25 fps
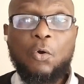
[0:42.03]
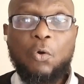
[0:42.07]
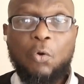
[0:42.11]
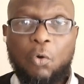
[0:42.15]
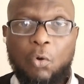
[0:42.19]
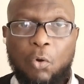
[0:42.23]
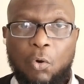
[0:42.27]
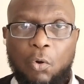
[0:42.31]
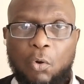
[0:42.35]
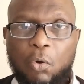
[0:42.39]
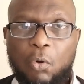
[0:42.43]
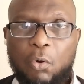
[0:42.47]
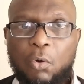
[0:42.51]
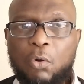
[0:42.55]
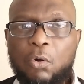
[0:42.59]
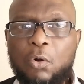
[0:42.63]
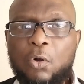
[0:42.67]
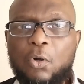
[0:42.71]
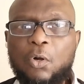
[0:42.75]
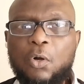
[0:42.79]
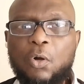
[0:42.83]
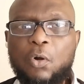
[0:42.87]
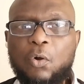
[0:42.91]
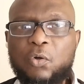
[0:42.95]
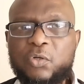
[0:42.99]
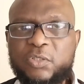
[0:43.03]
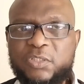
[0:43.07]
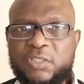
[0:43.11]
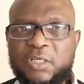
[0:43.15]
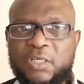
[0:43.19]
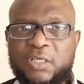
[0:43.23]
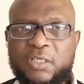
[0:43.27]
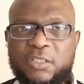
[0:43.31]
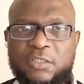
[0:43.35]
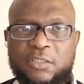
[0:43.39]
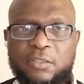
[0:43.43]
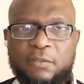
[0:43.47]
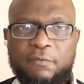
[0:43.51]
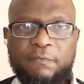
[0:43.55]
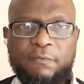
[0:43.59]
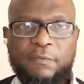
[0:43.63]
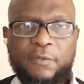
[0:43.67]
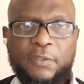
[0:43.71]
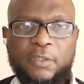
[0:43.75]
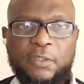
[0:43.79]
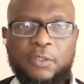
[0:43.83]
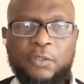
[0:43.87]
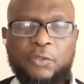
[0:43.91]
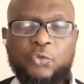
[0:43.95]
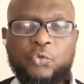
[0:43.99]
or
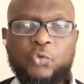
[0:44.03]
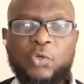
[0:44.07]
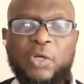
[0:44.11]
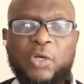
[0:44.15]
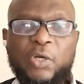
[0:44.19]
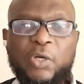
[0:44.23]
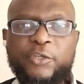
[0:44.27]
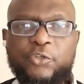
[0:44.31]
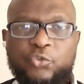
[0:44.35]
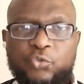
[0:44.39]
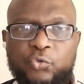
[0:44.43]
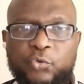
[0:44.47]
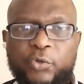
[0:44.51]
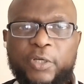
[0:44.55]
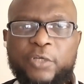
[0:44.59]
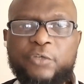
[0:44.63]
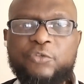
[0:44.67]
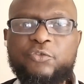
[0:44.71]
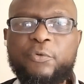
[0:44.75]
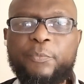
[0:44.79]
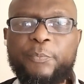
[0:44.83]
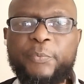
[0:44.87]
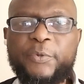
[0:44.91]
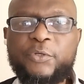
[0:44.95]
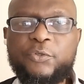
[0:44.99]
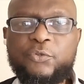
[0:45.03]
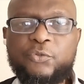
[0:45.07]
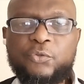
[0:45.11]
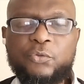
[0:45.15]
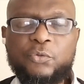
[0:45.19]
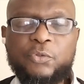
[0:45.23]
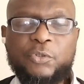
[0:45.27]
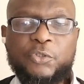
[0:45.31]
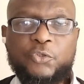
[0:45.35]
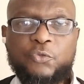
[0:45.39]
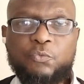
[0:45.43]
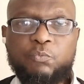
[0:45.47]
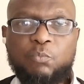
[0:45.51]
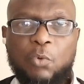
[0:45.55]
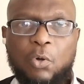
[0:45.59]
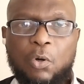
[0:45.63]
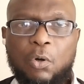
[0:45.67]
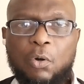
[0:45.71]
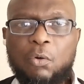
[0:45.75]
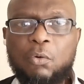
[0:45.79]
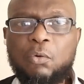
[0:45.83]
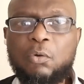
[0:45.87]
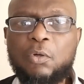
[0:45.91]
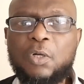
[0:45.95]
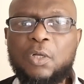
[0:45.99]
alternatively, you are a new entrepreneur,
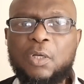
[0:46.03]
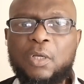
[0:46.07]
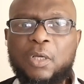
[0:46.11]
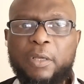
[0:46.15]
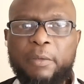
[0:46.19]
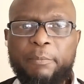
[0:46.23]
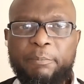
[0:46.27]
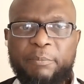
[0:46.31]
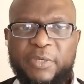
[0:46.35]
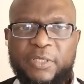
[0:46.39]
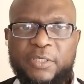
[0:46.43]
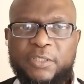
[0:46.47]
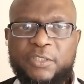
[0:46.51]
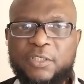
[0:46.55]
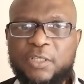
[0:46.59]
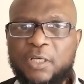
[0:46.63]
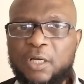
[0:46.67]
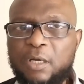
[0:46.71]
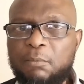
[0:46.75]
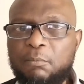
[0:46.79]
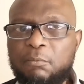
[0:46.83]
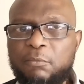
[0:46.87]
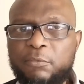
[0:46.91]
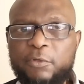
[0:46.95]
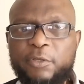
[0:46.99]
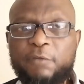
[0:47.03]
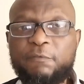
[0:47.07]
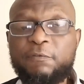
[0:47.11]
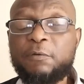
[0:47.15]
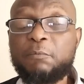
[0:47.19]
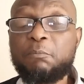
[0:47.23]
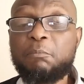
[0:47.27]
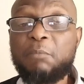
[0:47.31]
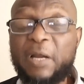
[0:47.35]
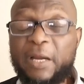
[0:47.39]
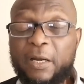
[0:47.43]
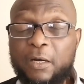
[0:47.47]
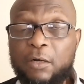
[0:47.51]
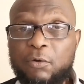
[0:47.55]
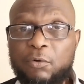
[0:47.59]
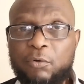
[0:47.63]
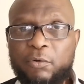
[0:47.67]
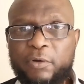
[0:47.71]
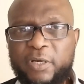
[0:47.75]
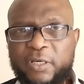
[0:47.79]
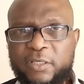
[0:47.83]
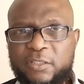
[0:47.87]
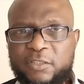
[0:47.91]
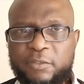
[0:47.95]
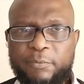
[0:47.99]
small, medium, even micro
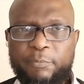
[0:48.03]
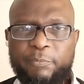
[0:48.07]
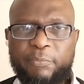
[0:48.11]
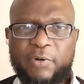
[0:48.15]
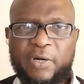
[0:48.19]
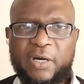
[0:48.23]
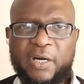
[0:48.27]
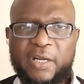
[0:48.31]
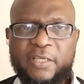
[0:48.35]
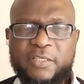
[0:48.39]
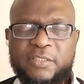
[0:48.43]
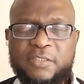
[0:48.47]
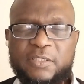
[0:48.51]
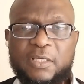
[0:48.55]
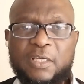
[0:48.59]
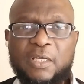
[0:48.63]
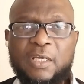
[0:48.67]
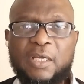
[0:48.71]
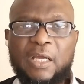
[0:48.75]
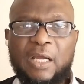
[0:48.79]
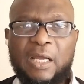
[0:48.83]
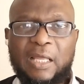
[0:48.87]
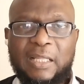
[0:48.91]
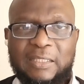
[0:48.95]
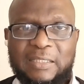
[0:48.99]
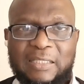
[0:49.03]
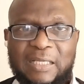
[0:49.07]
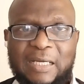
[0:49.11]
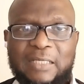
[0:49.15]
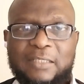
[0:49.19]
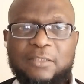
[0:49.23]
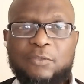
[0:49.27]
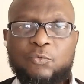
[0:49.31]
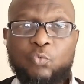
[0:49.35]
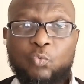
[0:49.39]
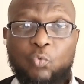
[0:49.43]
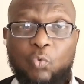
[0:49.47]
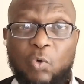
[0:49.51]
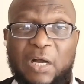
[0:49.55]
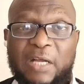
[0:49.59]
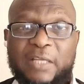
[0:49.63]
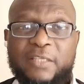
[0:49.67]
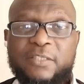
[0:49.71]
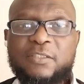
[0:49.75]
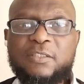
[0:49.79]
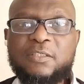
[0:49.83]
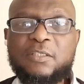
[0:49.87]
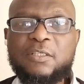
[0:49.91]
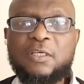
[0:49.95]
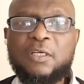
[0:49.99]
enterprise that
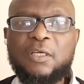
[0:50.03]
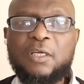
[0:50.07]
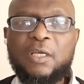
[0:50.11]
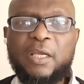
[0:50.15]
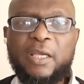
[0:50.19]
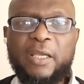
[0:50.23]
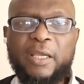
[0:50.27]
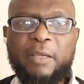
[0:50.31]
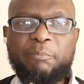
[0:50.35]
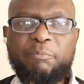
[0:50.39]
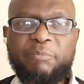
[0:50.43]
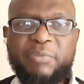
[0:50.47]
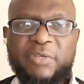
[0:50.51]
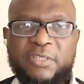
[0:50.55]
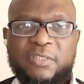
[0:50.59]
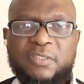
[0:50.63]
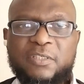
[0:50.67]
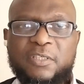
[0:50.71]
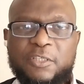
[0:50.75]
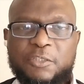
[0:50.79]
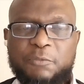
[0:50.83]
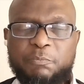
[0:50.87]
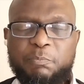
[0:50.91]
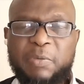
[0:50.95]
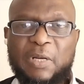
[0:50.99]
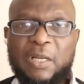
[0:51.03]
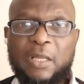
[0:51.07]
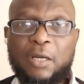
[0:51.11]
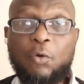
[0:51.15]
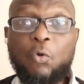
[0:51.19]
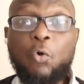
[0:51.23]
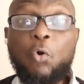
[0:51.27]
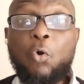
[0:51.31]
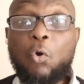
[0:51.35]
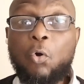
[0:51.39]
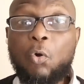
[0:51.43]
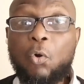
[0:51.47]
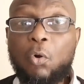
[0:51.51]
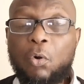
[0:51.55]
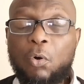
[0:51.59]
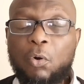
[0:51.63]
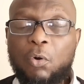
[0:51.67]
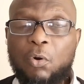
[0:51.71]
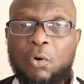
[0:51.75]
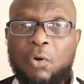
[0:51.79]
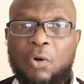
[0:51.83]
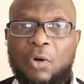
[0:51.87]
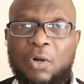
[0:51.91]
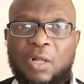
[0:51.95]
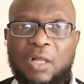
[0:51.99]
wants a business plan, or
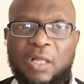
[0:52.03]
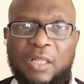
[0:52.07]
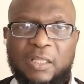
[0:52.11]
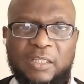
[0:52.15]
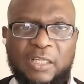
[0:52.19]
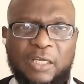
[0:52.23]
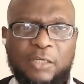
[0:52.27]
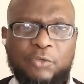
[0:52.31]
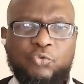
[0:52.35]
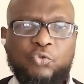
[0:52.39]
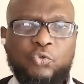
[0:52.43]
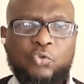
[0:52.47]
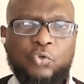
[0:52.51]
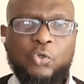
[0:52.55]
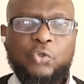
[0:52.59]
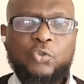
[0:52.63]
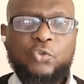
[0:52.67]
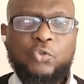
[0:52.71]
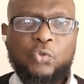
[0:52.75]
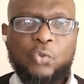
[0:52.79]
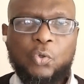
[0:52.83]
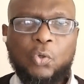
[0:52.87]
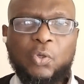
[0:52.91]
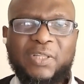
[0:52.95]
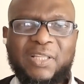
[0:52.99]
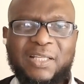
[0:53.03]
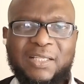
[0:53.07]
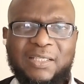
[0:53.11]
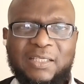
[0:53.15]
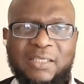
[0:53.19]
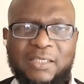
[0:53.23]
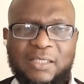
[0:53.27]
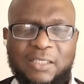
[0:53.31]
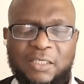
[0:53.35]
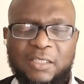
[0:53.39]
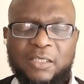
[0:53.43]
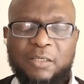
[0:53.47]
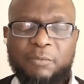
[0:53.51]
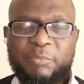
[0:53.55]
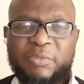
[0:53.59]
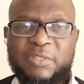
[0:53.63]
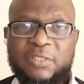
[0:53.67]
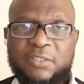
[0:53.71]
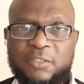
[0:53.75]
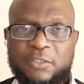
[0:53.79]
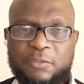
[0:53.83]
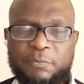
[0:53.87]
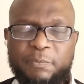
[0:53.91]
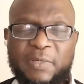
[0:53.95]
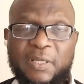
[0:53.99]
that do not know that they need a
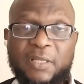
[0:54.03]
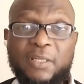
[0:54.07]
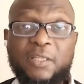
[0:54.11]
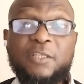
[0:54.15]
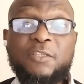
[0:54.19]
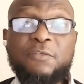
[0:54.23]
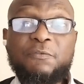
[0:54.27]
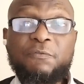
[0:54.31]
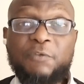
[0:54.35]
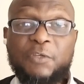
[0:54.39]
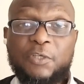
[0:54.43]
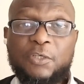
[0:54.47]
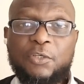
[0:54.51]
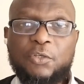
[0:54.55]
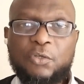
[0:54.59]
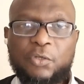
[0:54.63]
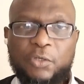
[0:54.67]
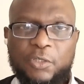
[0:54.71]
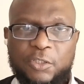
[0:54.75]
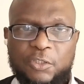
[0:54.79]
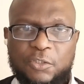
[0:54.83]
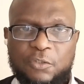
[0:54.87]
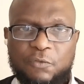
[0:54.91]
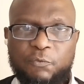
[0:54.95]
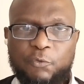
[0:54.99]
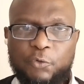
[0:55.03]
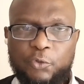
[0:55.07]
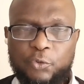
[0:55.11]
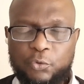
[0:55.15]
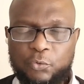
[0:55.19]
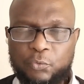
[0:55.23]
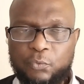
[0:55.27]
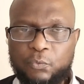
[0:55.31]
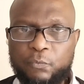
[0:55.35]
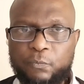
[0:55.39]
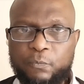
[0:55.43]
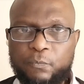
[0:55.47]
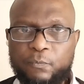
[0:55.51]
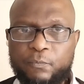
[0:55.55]
business plan, this video is for you.